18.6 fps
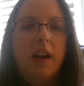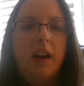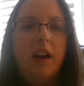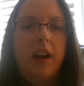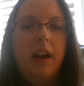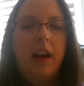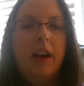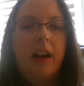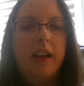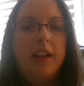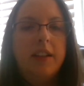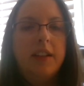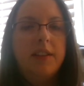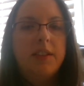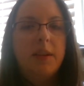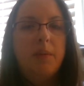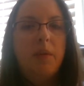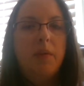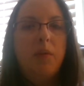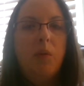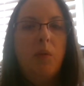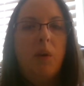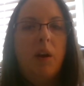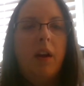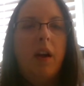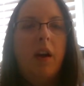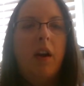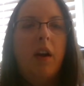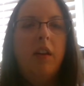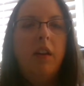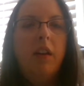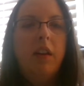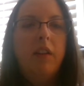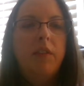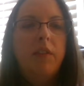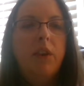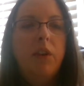And as I said before, all
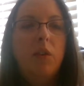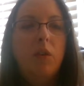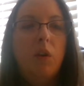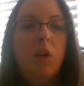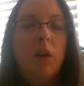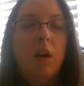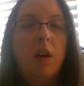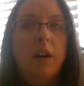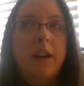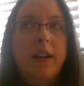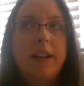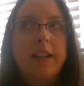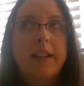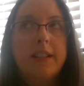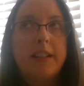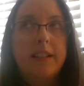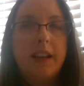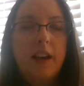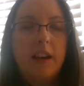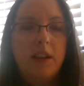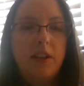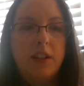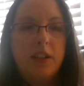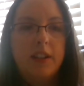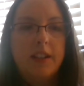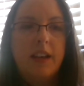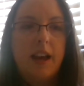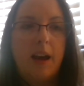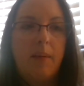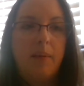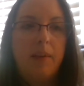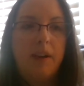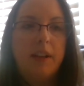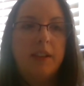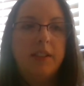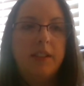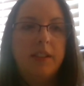of your discussion
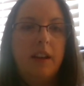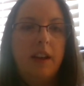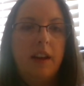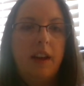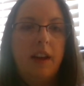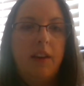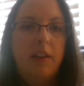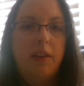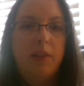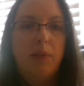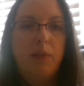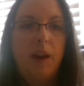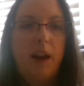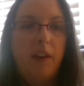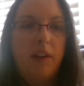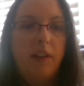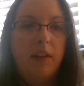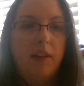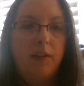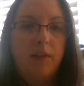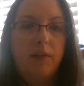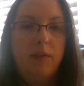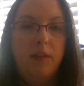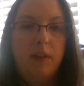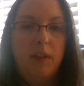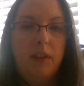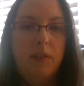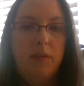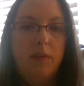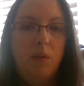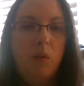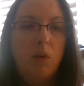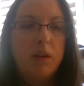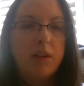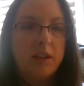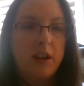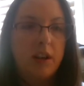assignments throughout the
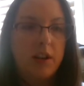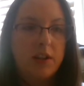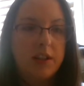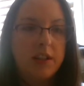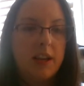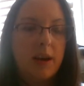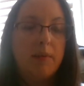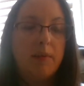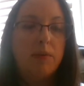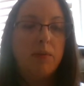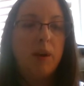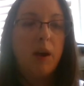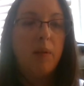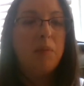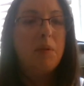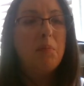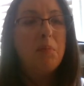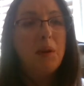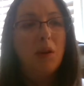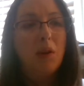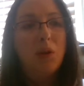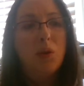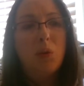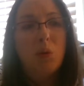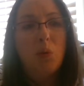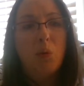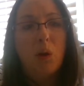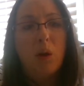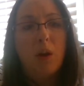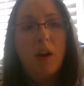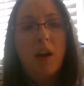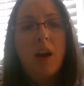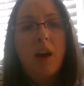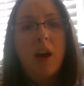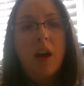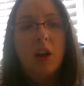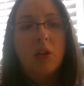4 discussion assignments will help you build toward
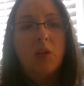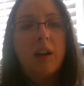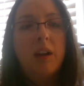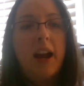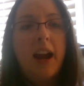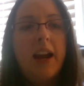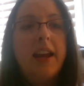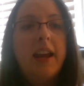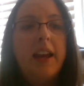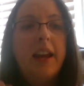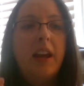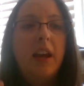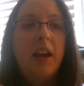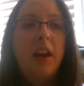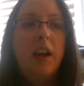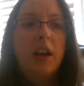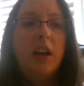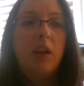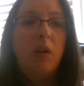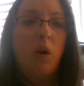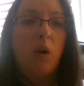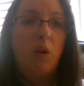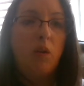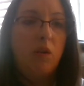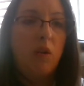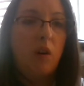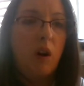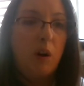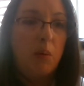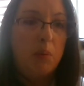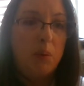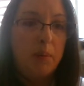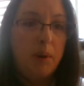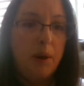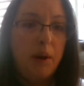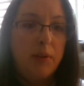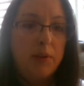creating your overall
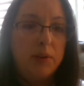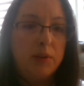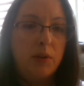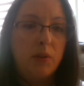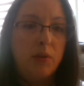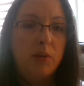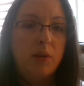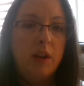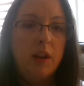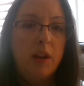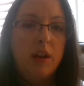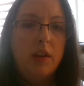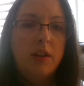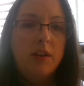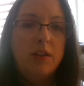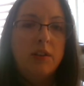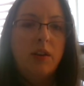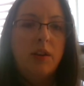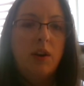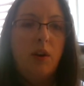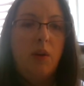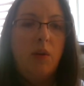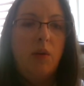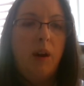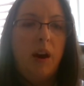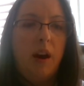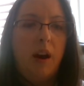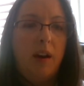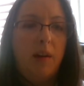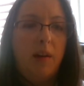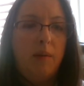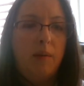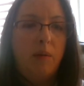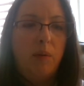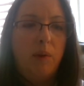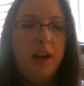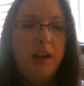proposal. So
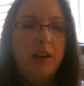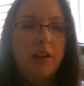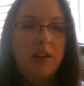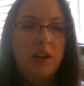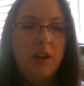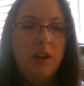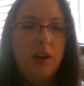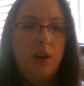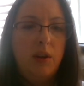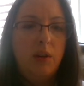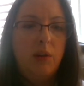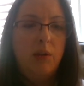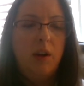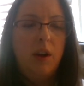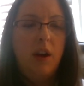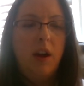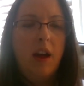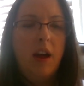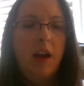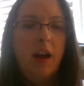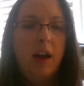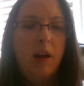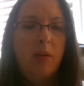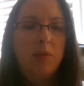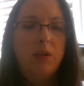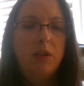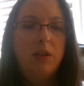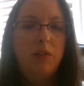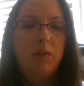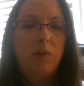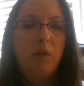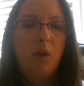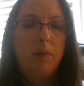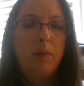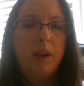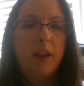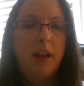week 2 helps you
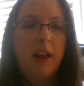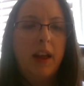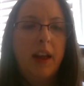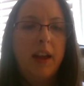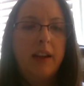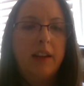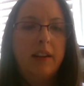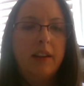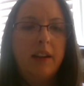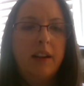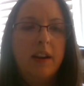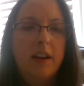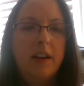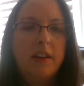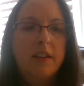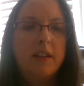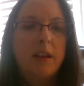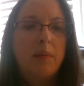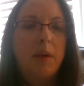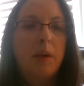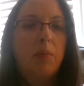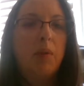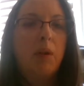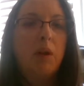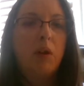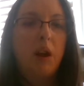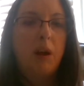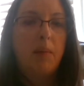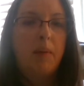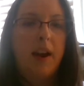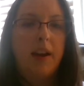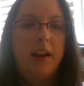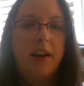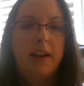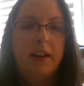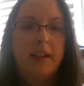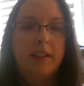formulate some of your program
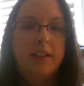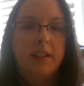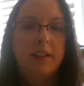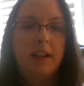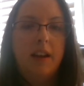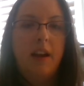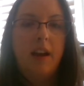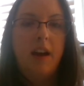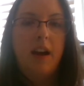ideas.